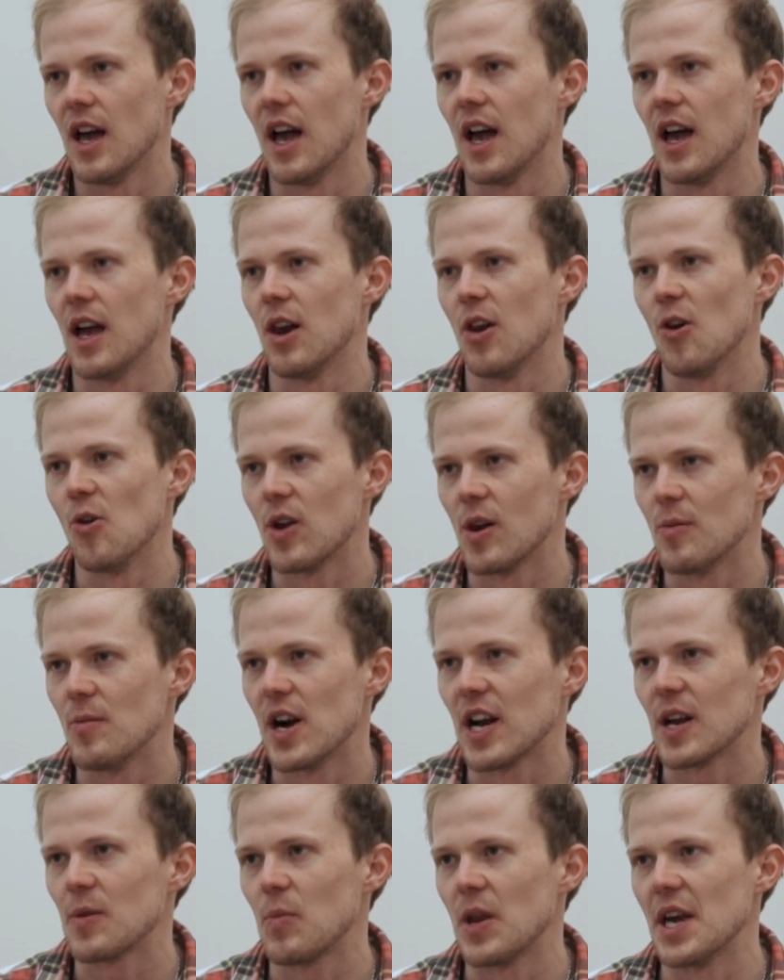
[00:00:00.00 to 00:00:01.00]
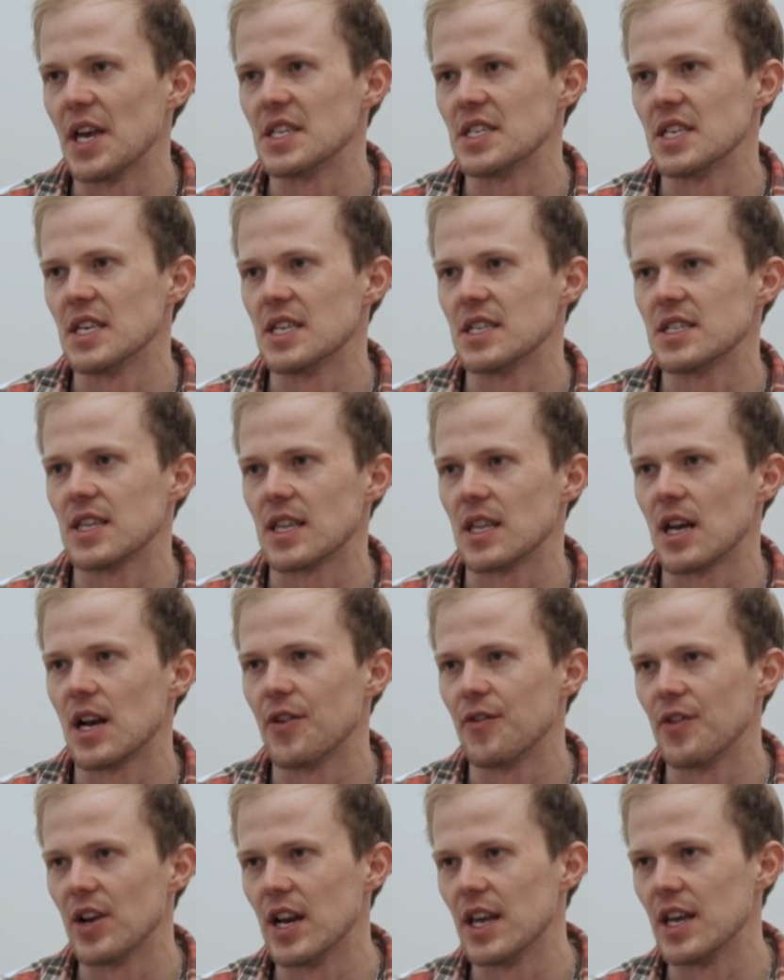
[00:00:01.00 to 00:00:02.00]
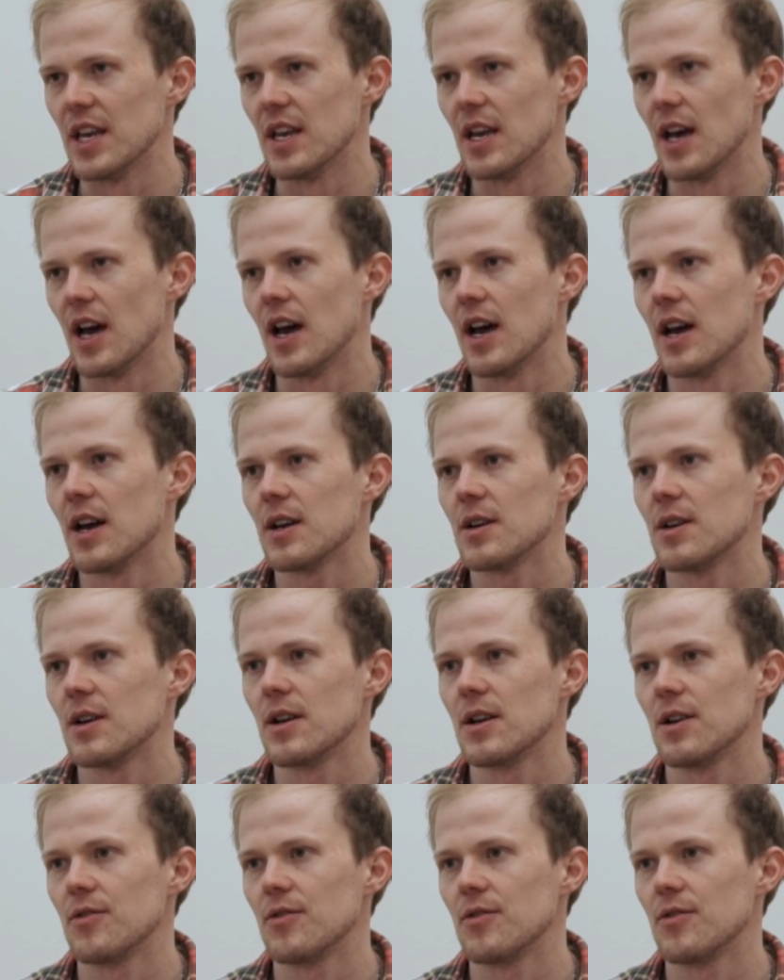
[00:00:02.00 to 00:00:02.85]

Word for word: uh, local marketplaces that are really uh,